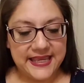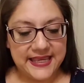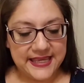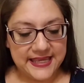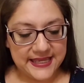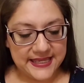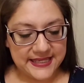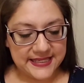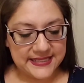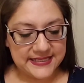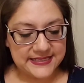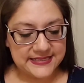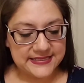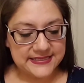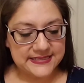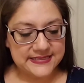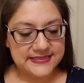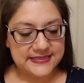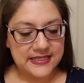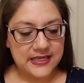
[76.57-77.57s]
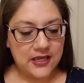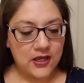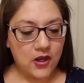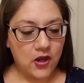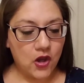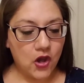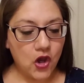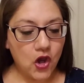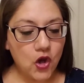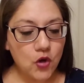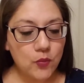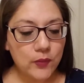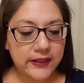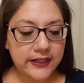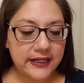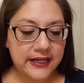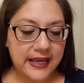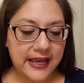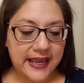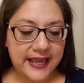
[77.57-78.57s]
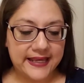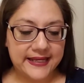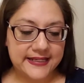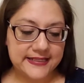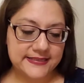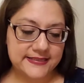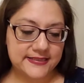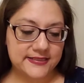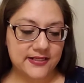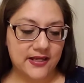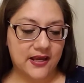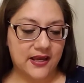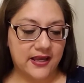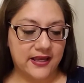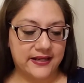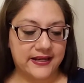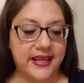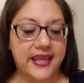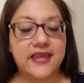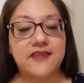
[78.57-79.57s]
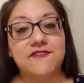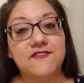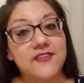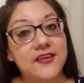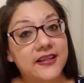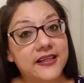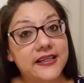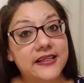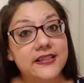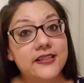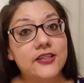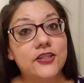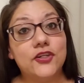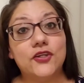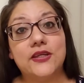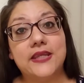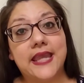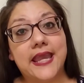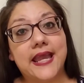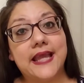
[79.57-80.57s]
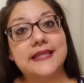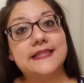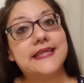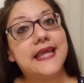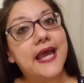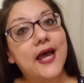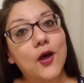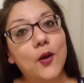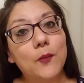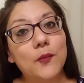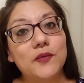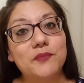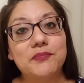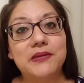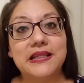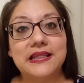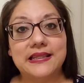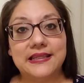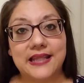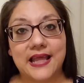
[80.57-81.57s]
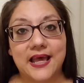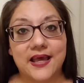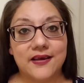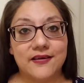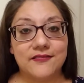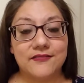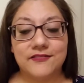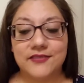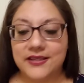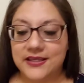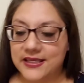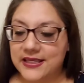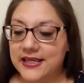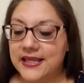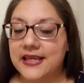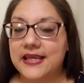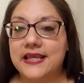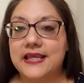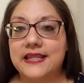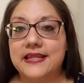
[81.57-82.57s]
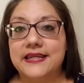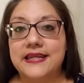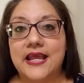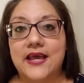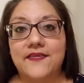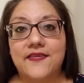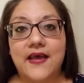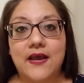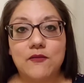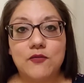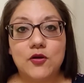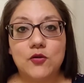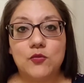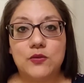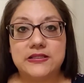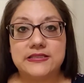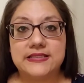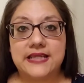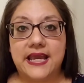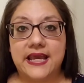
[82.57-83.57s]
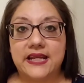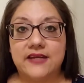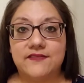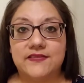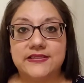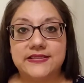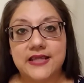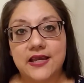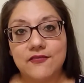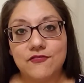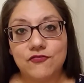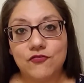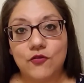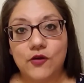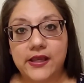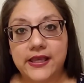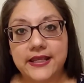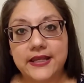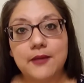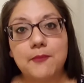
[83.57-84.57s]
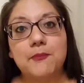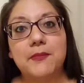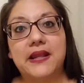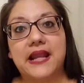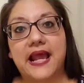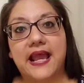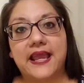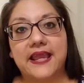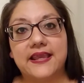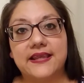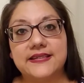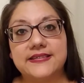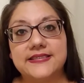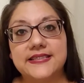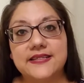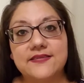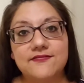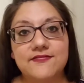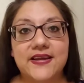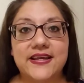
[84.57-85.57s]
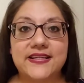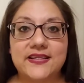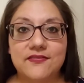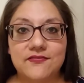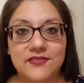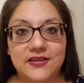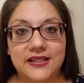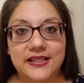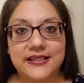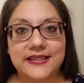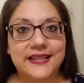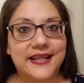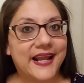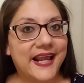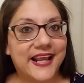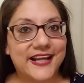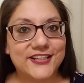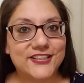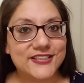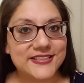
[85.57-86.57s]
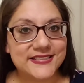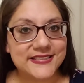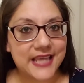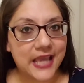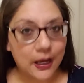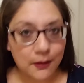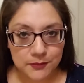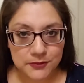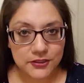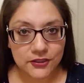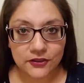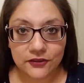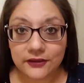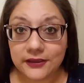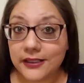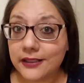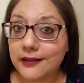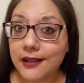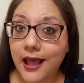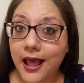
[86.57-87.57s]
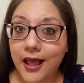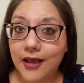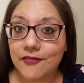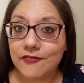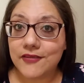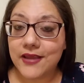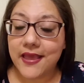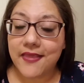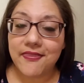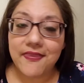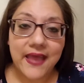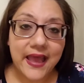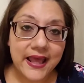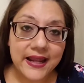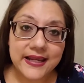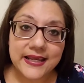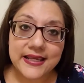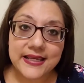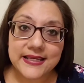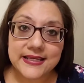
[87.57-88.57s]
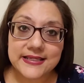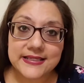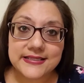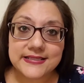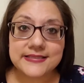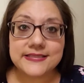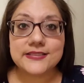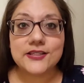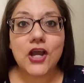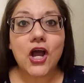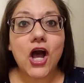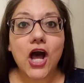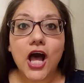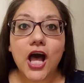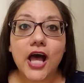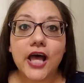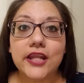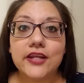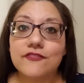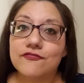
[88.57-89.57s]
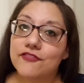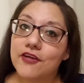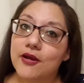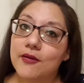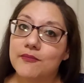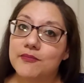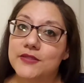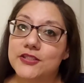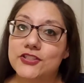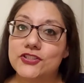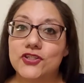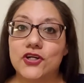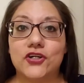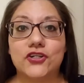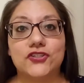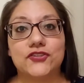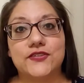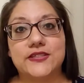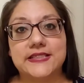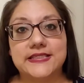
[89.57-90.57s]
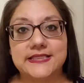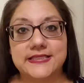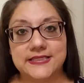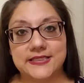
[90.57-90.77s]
is, oh, what a guy, Gaston, a villain you can't help but love. Now that one was kind of a tough one, but I did find a villain that I just absolutely love, and that is Khan from the Star Trek